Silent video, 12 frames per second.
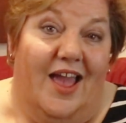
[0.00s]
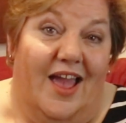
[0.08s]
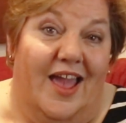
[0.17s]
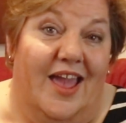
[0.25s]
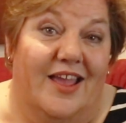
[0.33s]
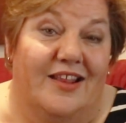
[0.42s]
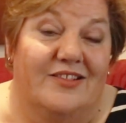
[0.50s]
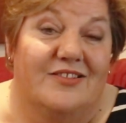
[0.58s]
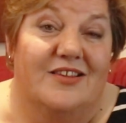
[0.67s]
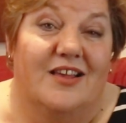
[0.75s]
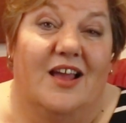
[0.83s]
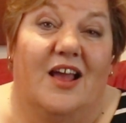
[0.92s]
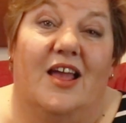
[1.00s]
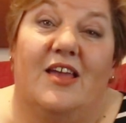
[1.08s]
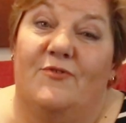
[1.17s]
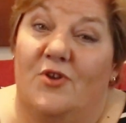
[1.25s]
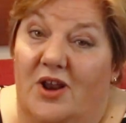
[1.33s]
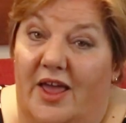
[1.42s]
And
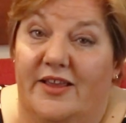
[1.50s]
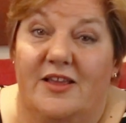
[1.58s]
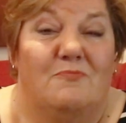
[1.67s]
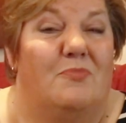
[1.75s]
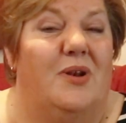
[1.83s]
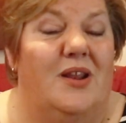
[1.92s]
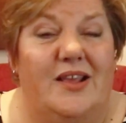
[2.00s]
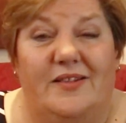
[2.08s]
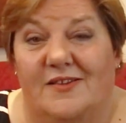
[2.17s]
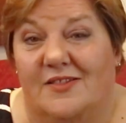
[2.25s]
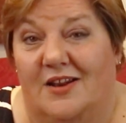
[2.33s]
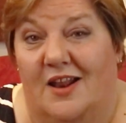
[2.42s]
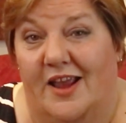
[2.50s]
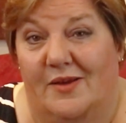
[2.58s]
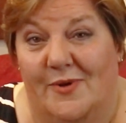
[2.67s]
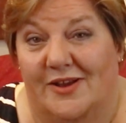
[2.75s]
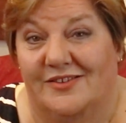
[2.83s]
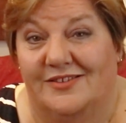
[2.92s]
if you like it, please hit the like
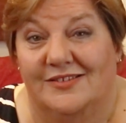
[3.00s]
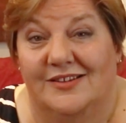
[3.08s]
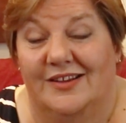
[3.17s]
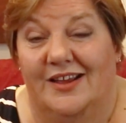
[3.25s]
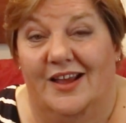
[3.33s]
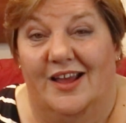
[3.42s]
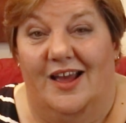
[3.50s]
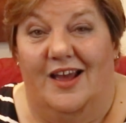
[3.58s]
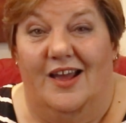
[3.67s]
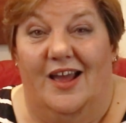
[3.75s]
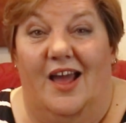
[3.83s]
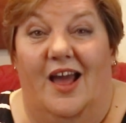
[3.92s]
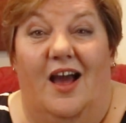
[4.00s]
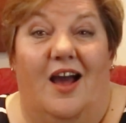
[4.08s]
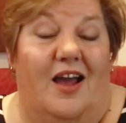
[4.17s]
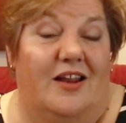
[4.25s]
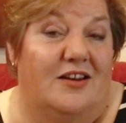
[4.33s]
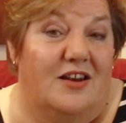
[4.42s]
button.
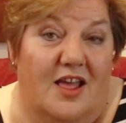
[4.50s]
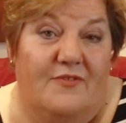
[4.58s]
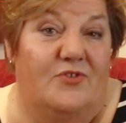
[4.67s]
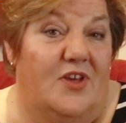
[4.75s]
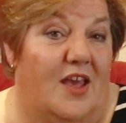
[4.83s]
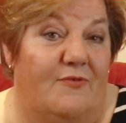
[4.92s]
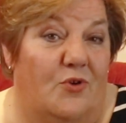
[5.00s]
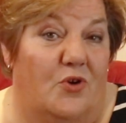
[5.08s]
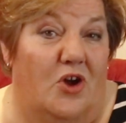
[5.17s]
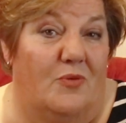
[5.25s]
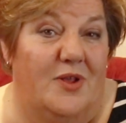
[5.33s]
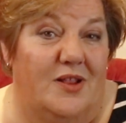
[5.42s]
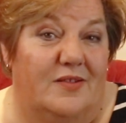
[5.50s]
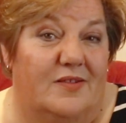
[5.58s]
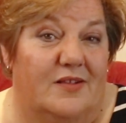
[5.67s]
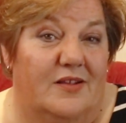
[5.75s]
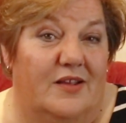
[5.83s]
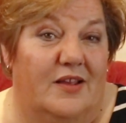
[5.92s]
I'd love to have your
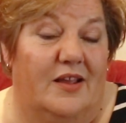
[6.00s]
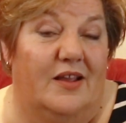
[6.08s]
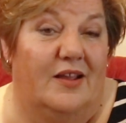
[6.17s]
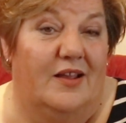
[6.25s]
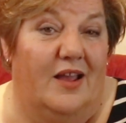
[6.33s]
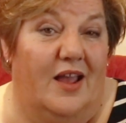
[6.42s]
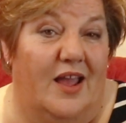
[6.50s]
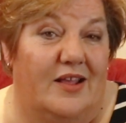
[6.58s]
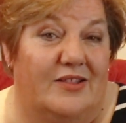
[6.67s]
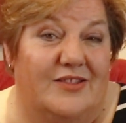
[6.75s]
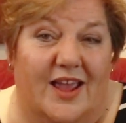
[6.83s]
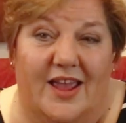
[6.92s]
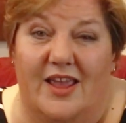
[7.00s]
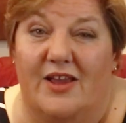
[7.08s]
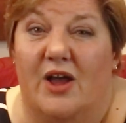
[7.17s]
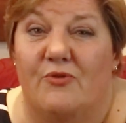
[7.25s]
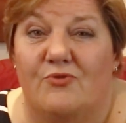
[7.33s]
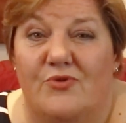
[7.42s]
comments. They
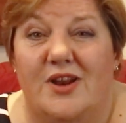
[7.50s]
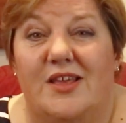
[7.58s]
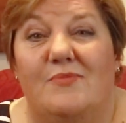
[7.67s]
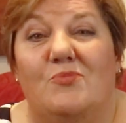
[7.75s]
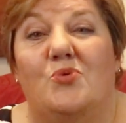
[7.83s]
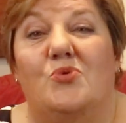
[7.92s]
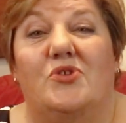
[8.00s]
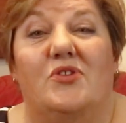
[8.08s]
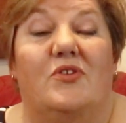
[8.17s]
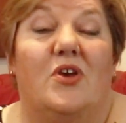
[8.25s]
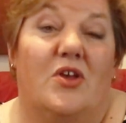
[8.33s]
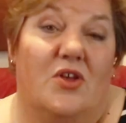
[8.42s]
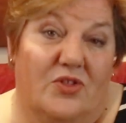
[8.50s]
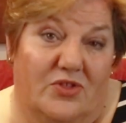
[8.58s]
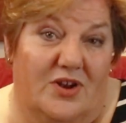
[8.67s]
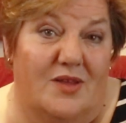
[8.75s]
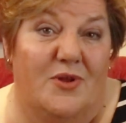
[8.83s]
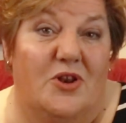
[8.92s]
are really important
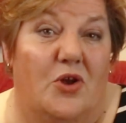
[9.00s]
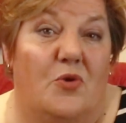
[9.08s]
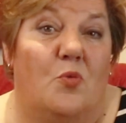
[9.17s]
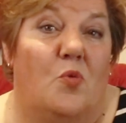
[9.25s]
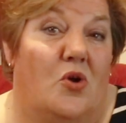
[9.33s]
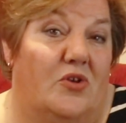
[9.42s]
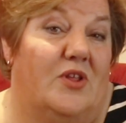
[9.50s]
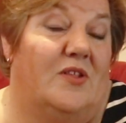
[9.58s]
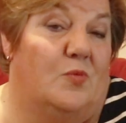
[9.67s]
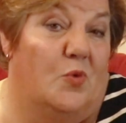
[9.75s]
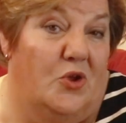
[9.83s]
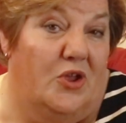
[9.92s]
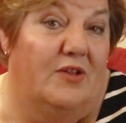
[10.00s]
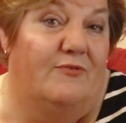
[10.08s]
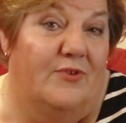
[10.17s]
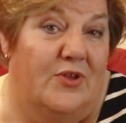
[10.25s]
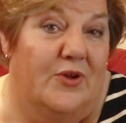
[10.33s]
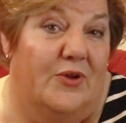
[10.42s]
to let me know what is working
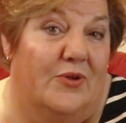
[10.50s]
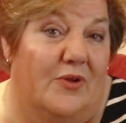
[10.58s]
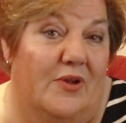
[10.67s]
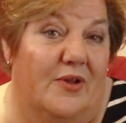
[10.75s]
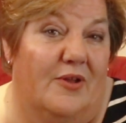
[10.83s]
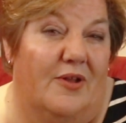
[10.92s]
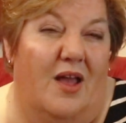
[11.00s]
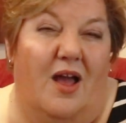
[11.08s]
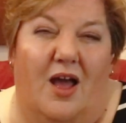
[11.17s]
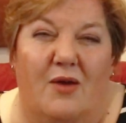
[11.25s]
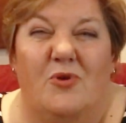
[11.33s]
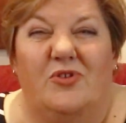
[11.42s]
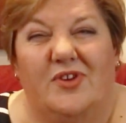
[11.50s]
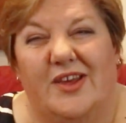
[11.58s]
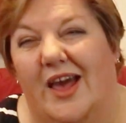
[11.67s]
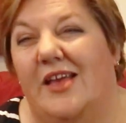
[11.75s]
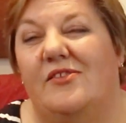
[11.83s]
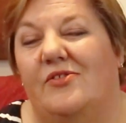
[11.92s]
for you. I want to
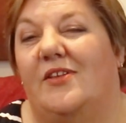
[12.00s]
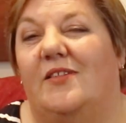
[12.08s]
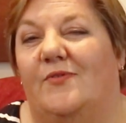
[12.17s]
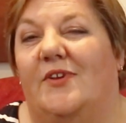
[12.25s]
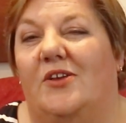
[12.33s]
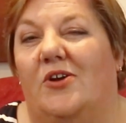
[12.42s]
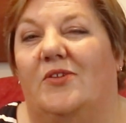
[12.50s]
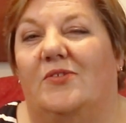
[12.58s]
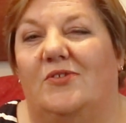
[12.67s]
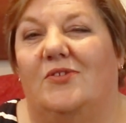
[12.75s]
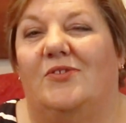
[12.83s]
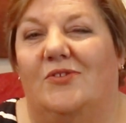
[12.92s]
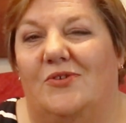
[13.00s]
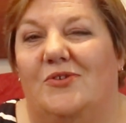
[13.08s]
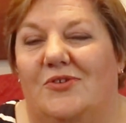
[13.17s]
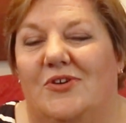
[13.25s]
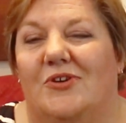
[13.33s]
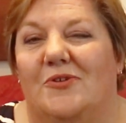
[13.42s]
cater these videos to suit
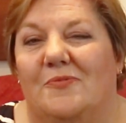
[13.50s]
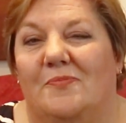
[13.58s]
you.